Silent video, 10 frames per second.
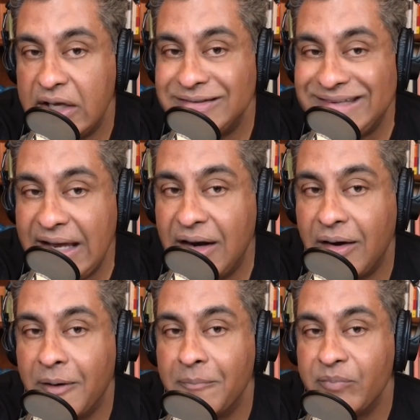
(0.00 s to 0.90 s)
a
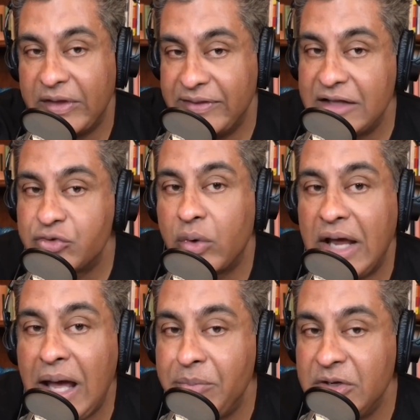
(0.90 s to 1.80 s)
tear. And that's what
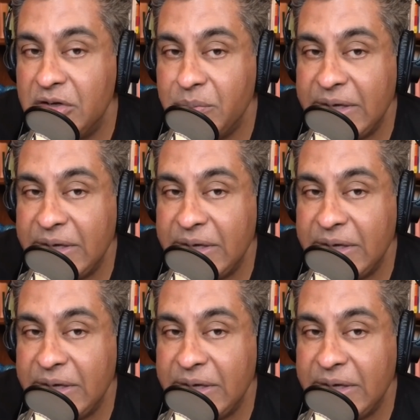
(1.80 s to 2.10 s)
happened to me.